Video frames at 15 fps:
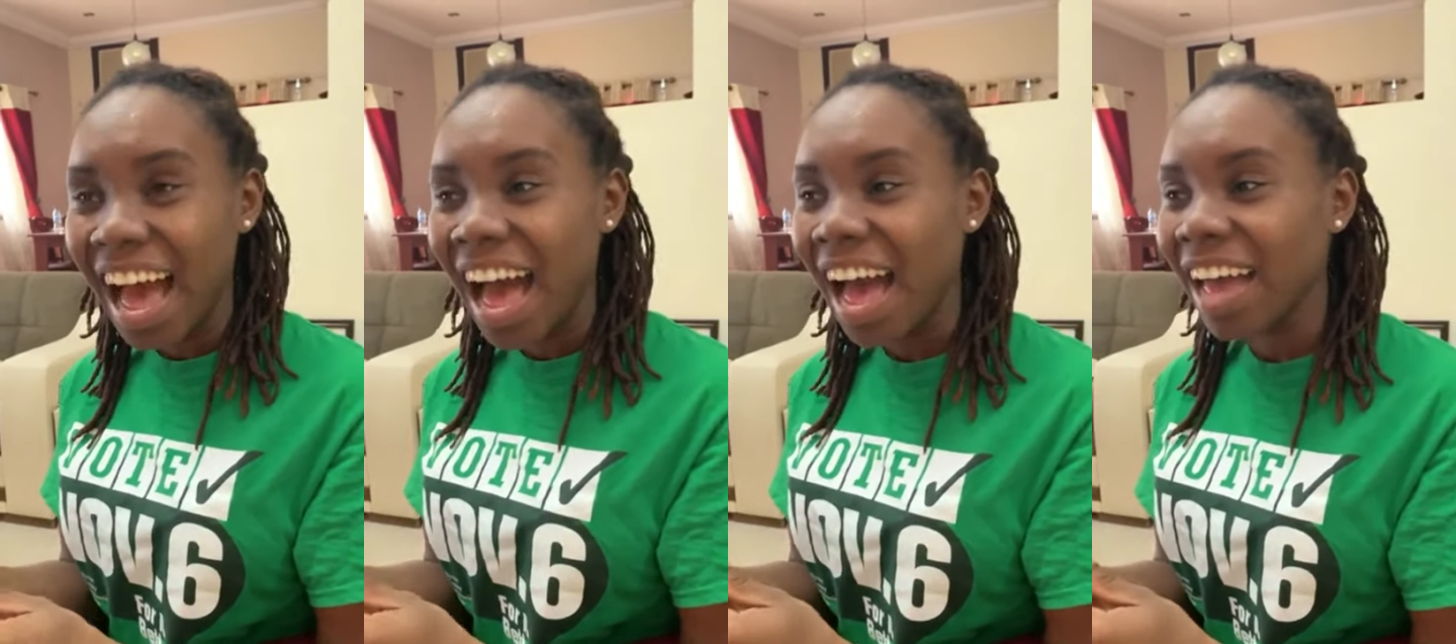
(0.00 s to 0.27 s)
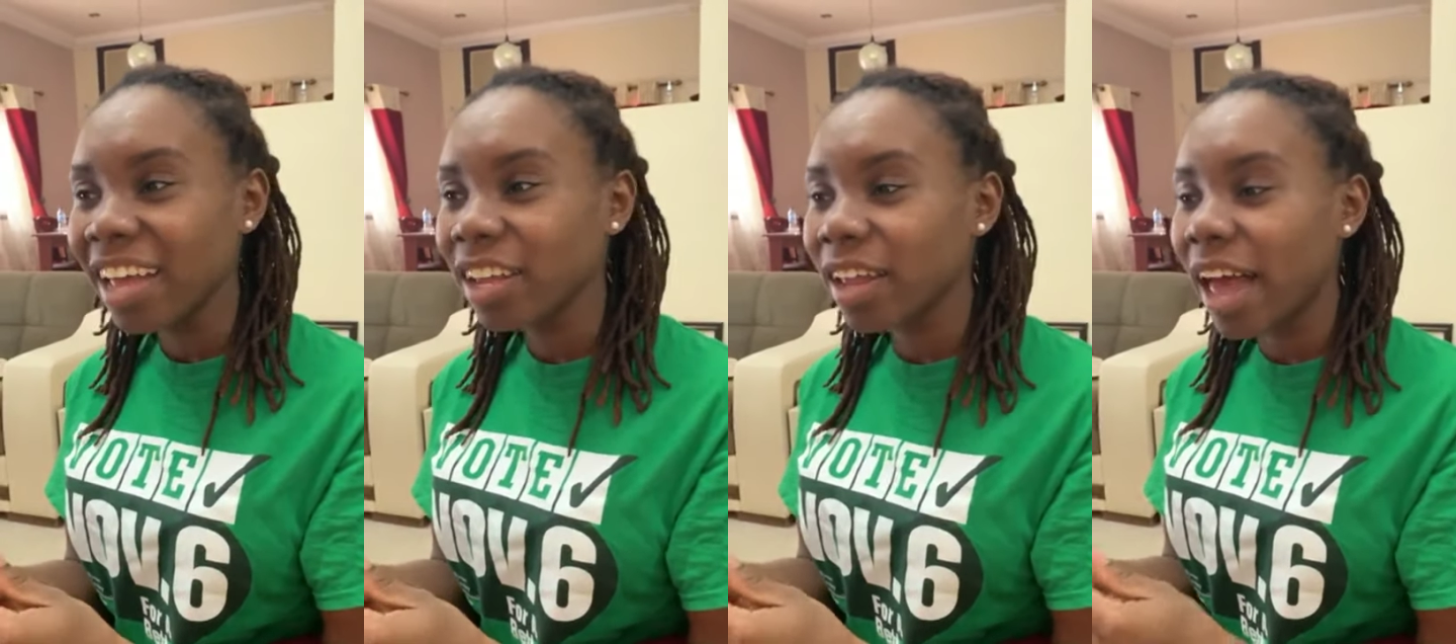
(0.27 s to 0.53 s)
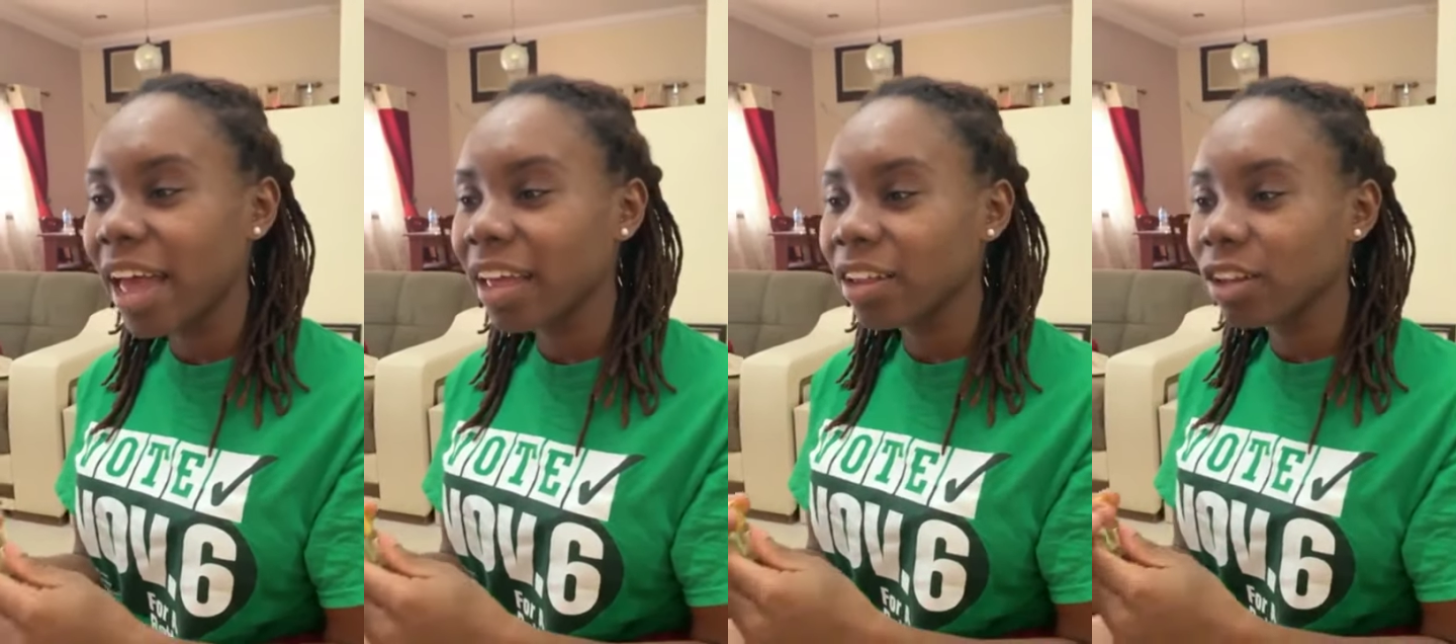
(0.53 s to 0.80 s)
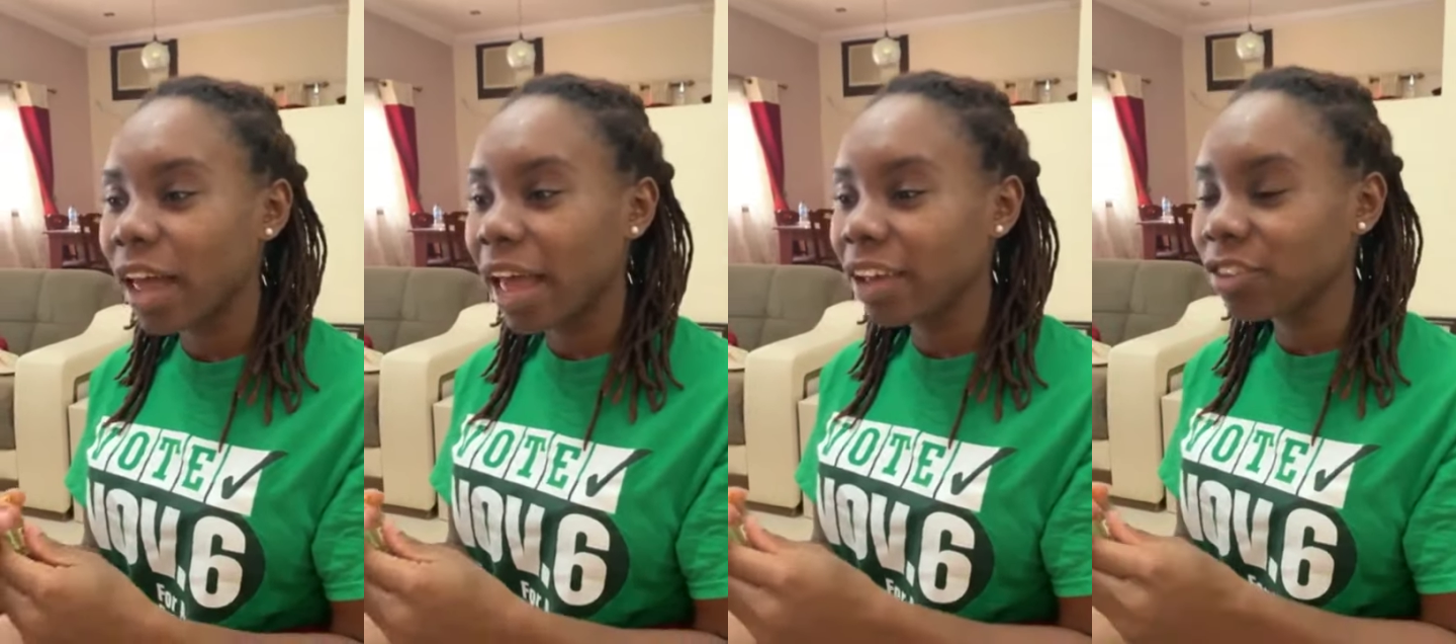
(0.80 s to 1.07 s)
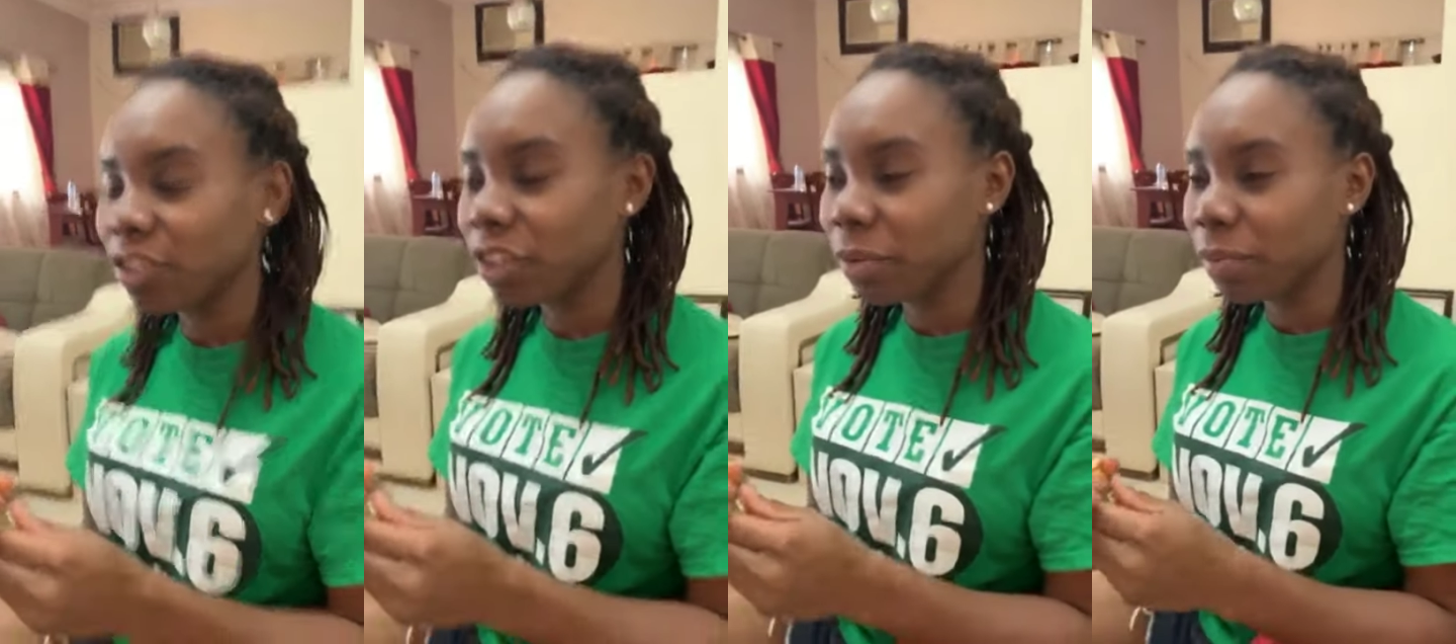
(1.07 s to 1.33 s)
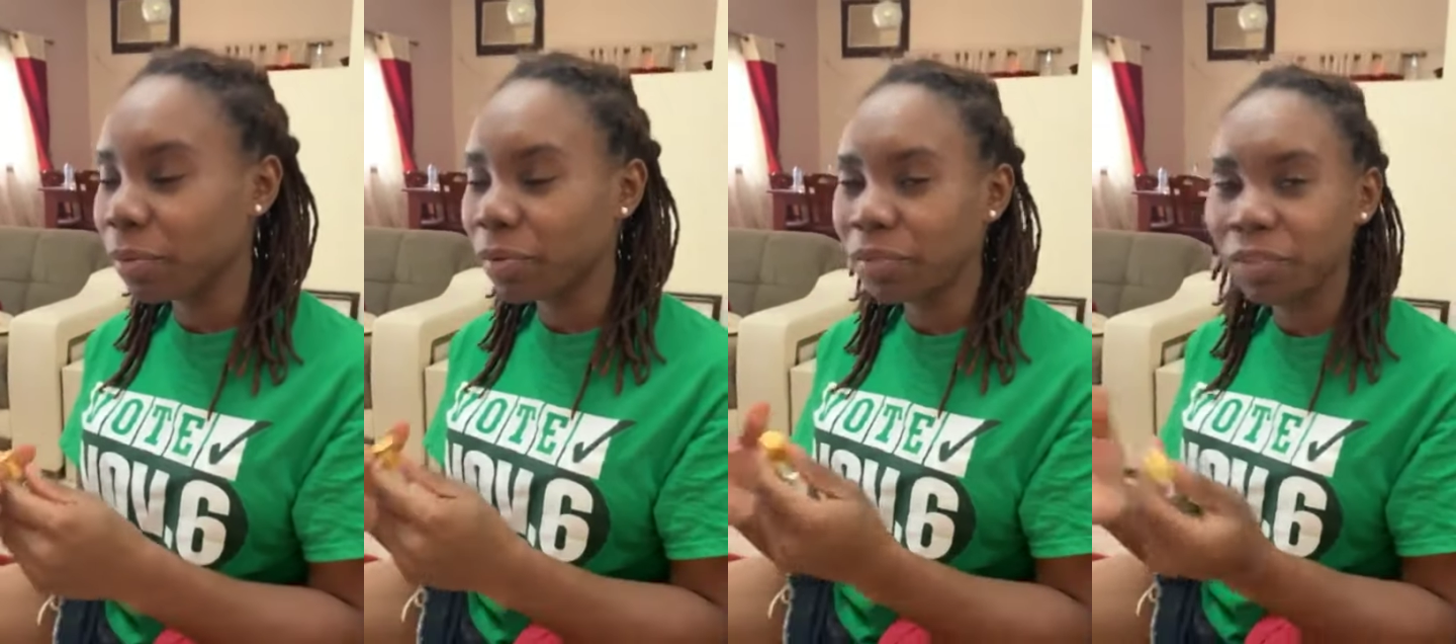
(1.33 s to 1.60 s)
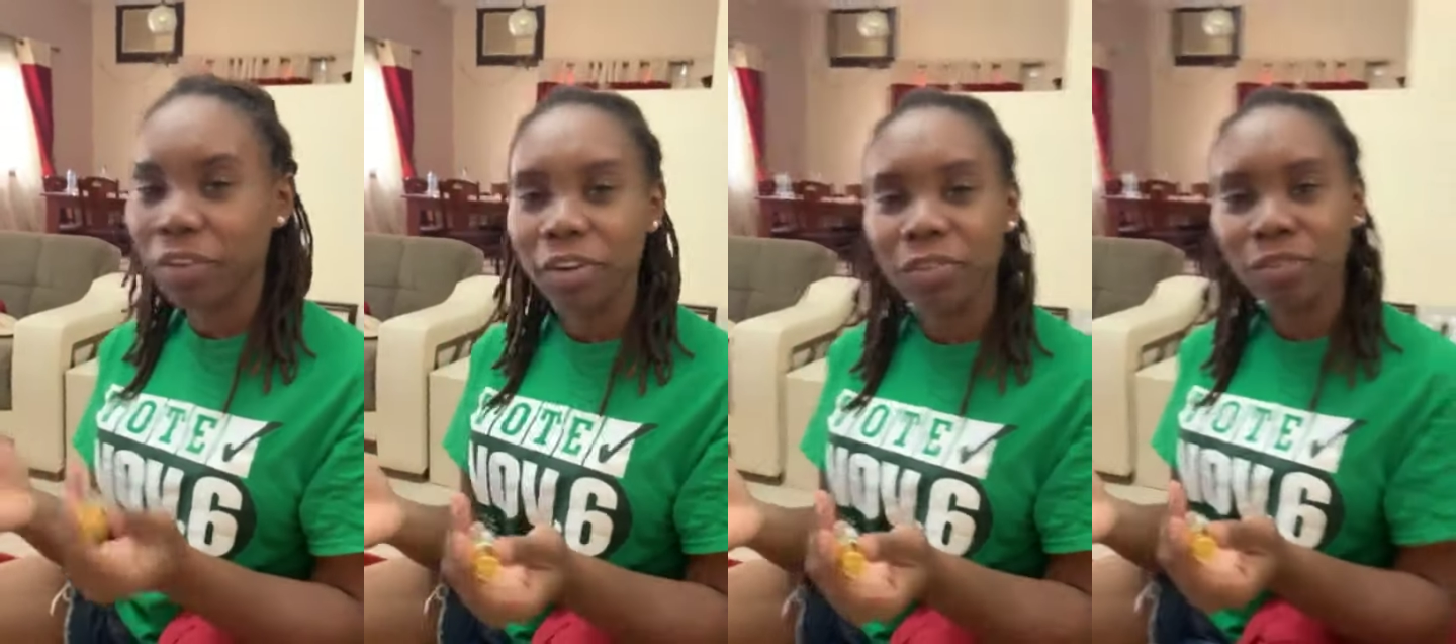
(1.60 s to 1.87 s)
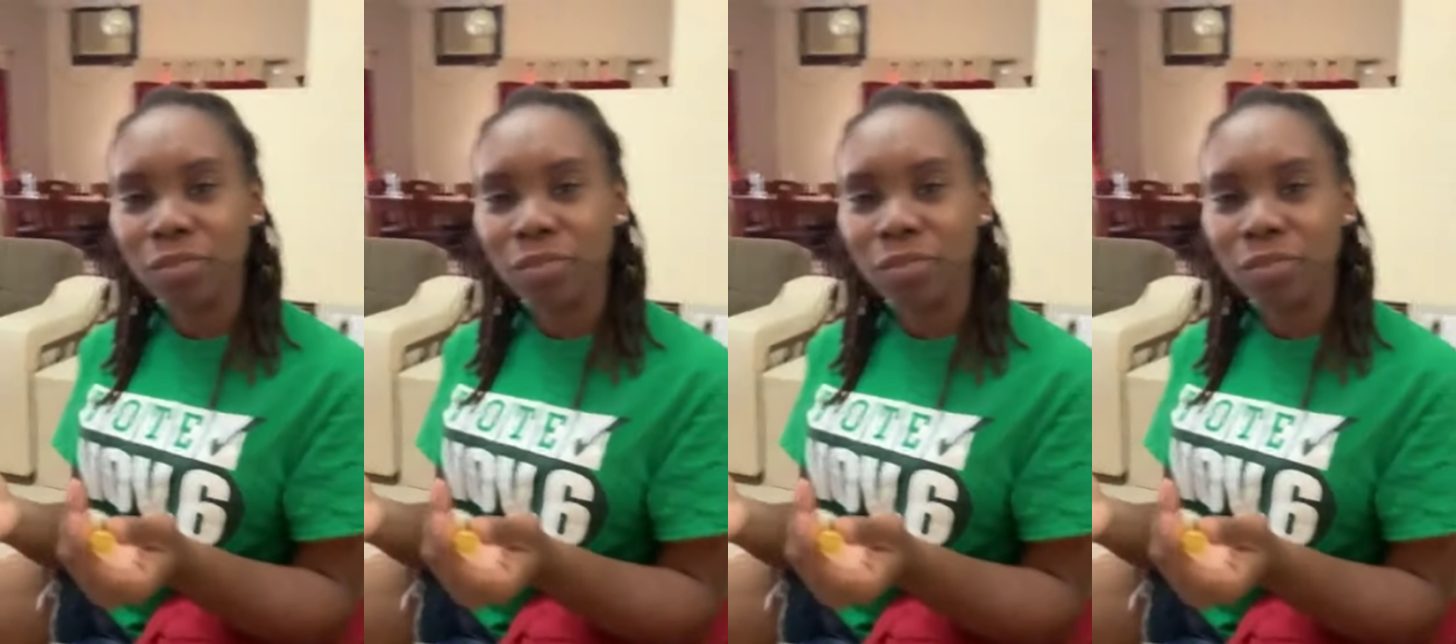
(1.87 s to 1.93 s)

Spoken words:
I actually prefer